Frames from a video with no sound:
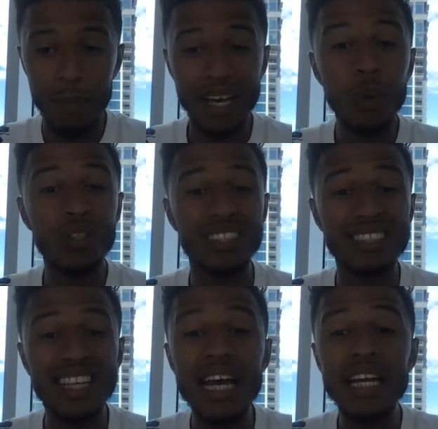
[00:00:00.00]
But he was a
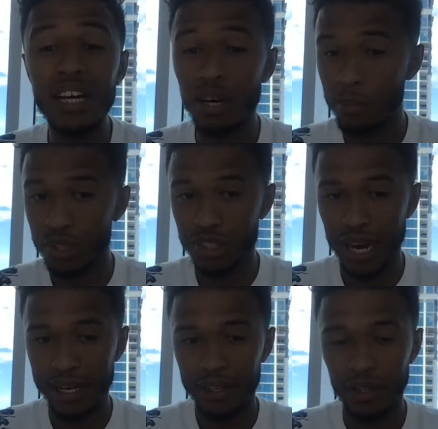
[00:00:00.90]
skinny
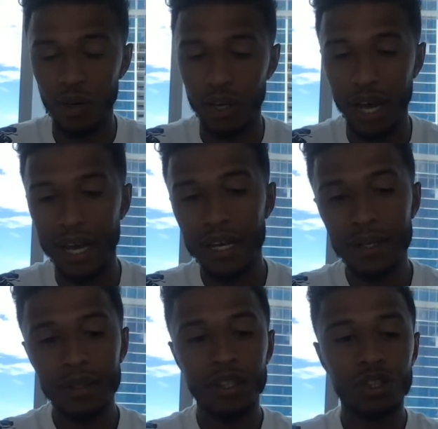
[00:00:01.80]
lumberjack, okay?
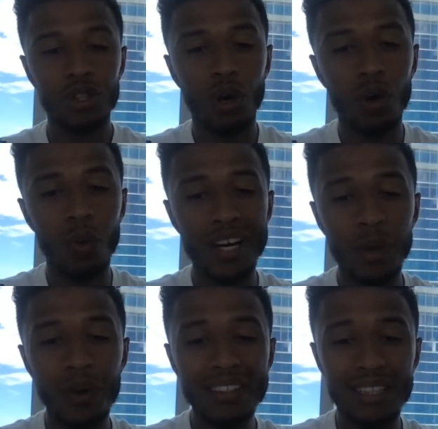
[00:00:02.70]
So when
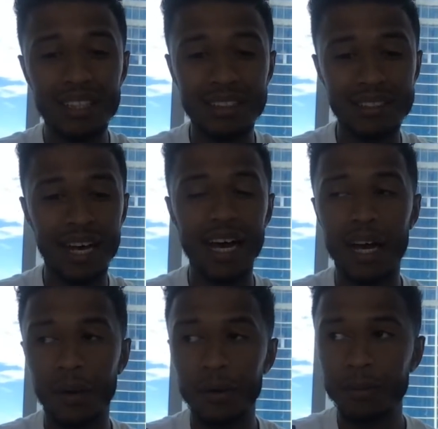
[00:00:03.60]
he went to this
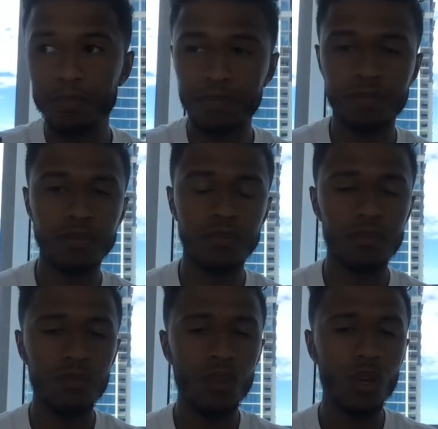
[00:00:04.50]
town,
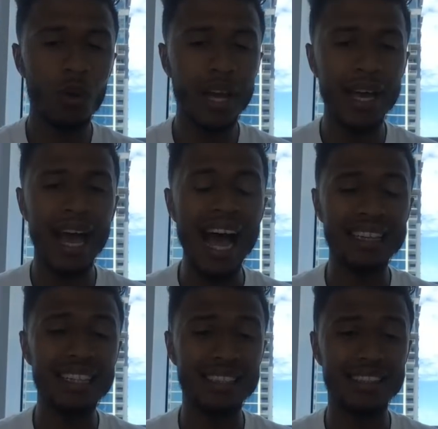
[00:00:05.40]
okay,
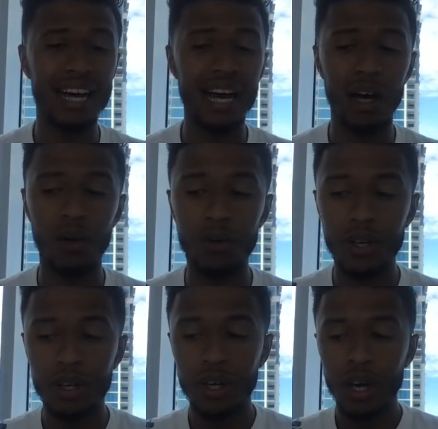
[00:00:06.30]
at this town,
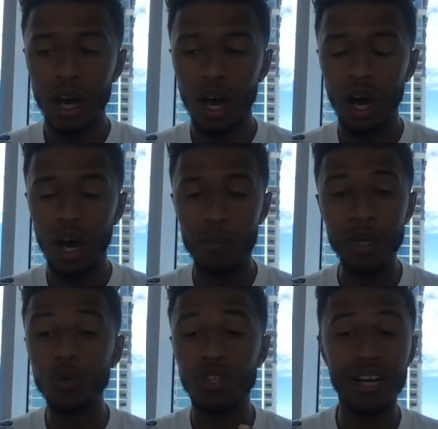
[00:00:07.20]

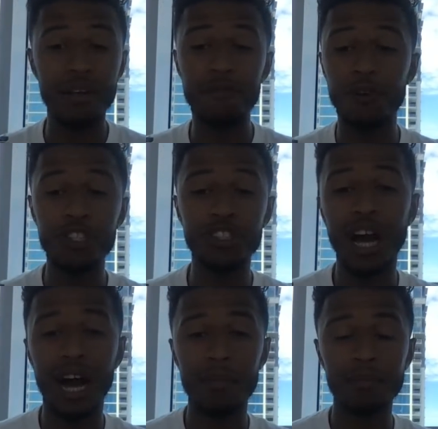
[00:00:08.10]
he was looking for a
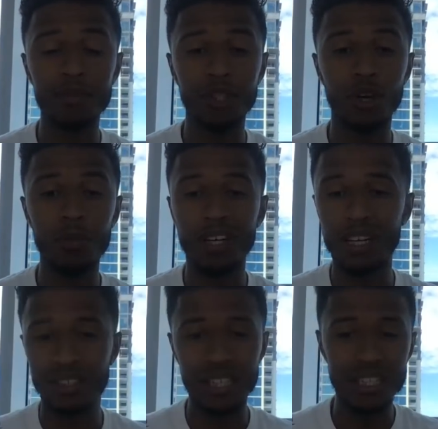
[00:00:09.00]
job,
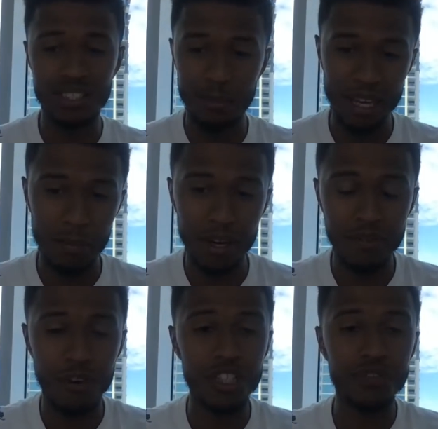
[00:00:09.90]
because he needs to make
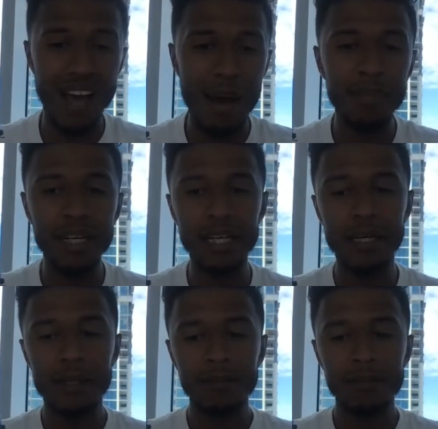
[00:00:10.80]
money for his family.